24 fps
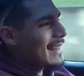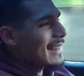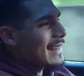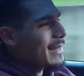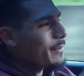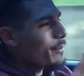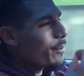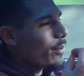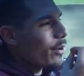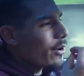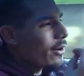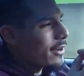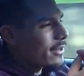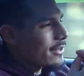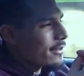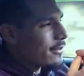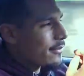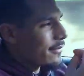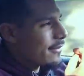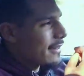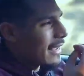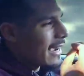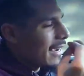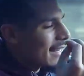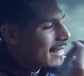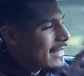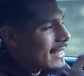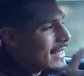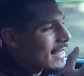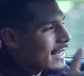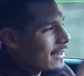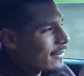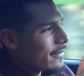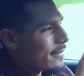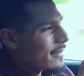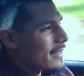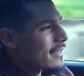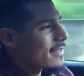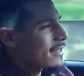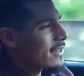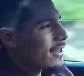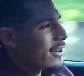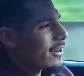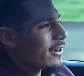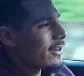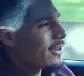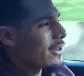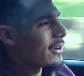the idea of this
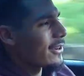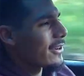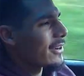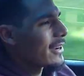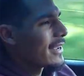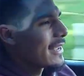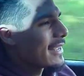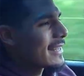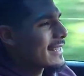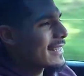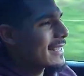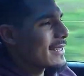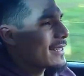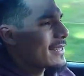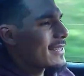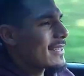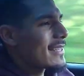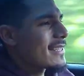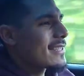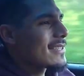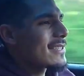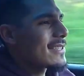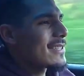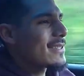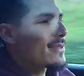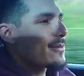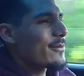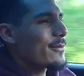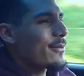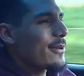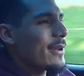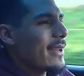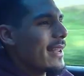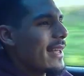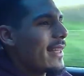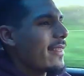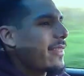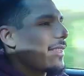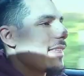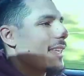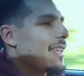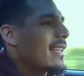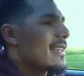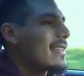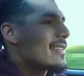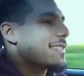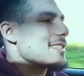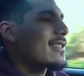car, that is what I
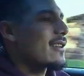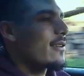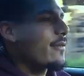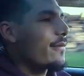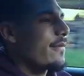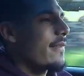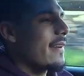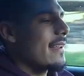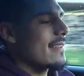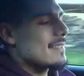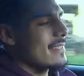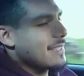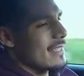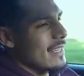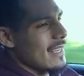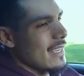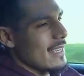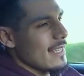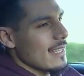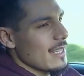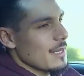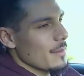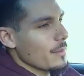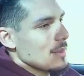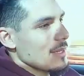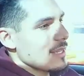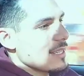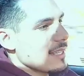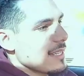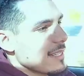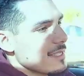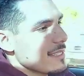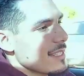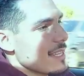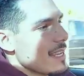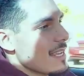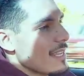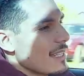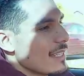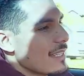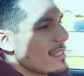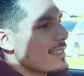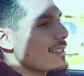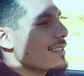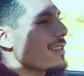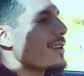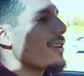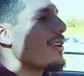think is so fascinating, because
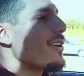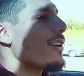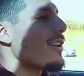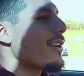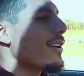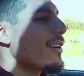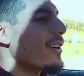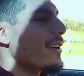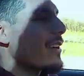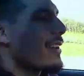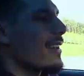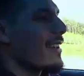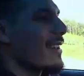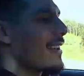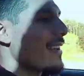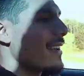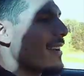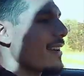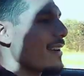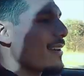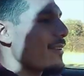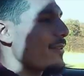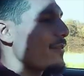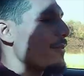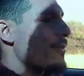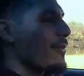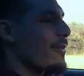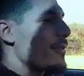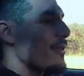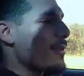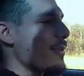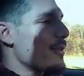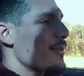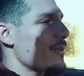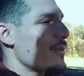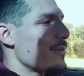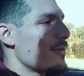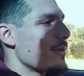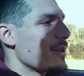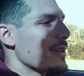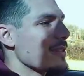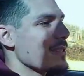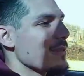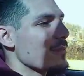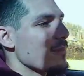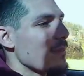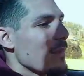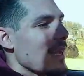this car
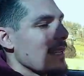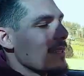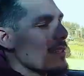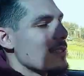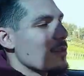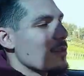wasn't meant